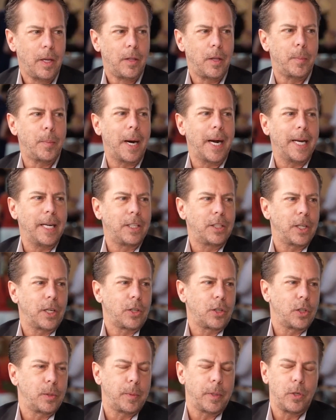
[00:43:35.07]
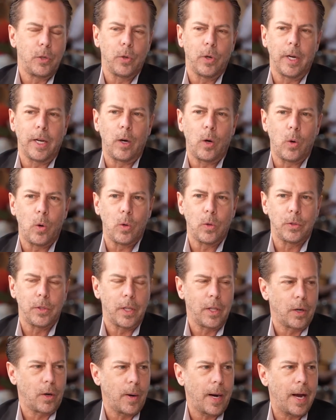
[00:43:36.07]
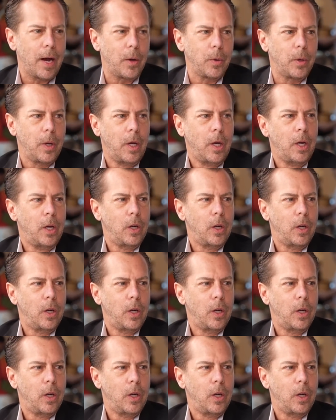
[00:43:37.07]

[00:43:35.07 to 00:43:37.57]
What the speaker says: the mining sector has been drilling holes in the ground,